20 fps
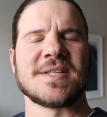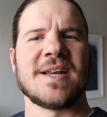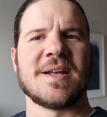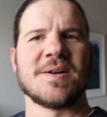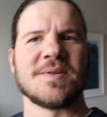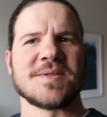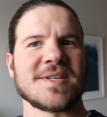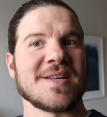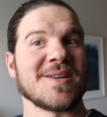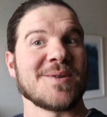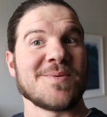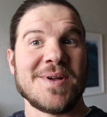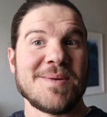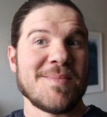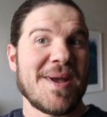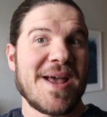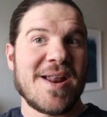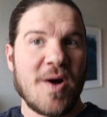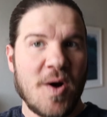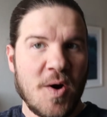and I was like, well,
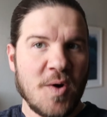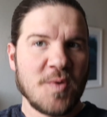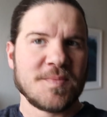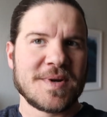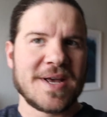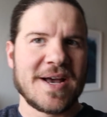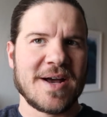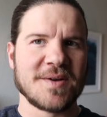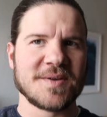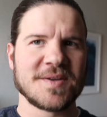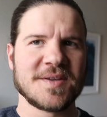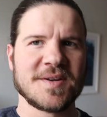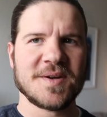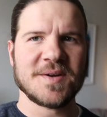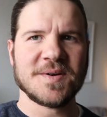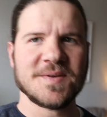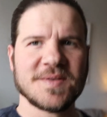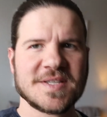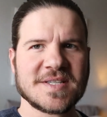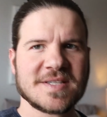I'm at home now, you
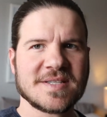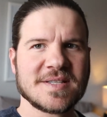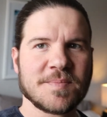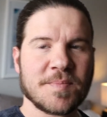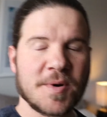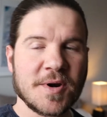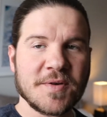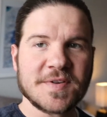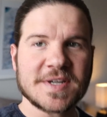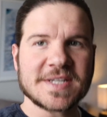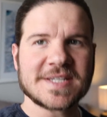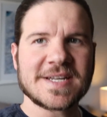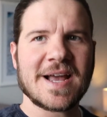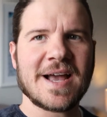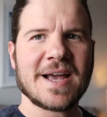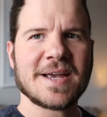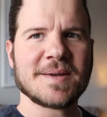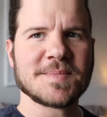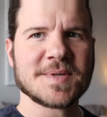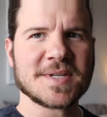know, this is the perfect
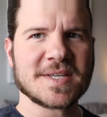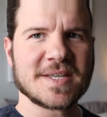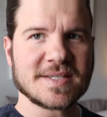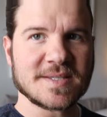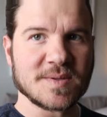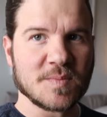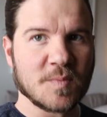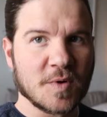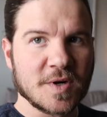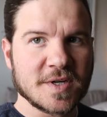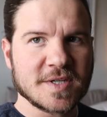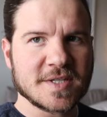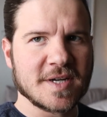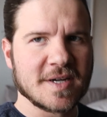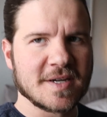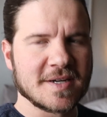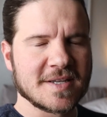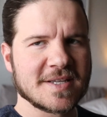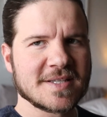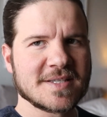time to get some work
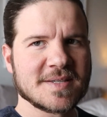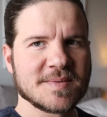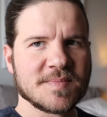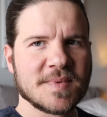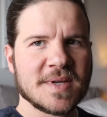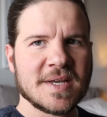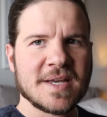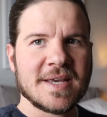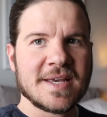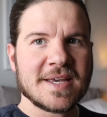done, and get some